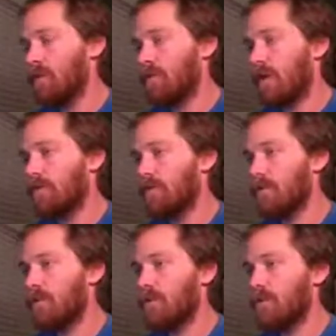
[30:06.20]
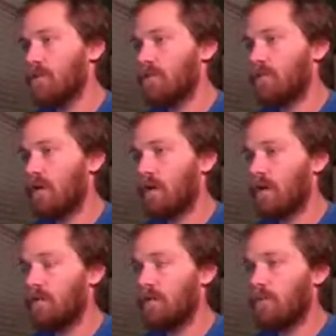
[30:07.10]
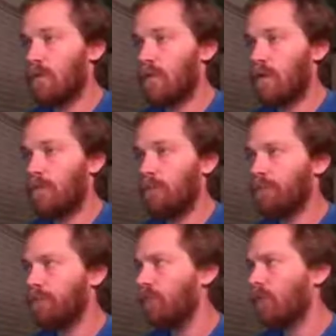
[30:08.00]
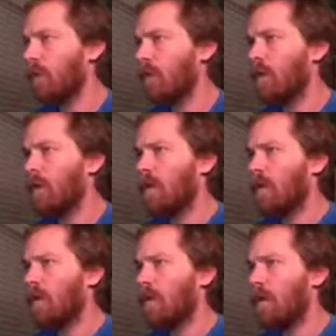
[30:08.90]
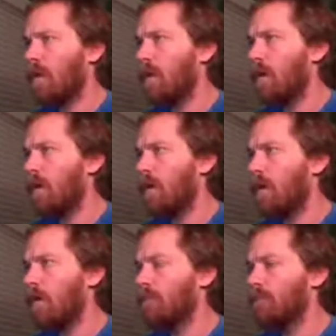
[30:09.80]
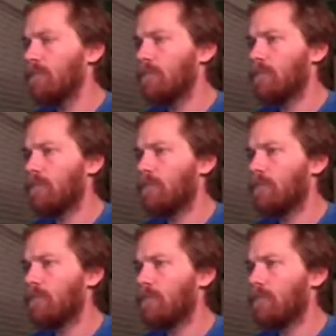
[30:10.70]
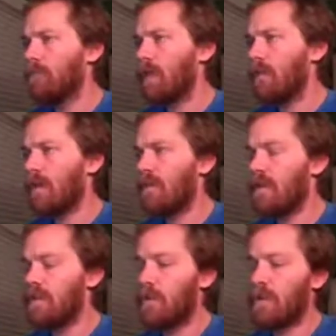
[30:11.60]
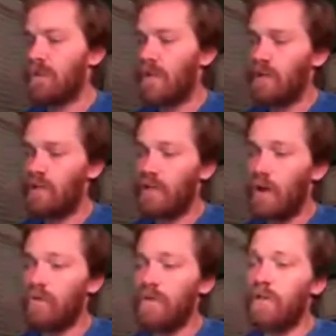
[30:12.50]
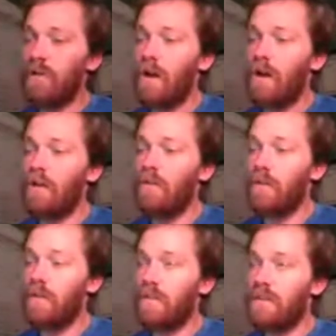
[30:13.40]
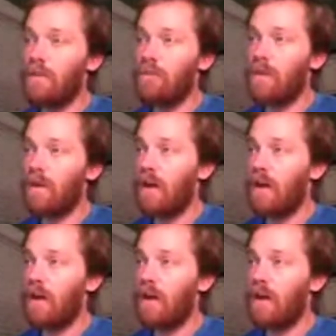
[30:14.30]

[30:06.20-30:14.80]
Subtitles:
changes to the repo. And then this presentation is hosted on the same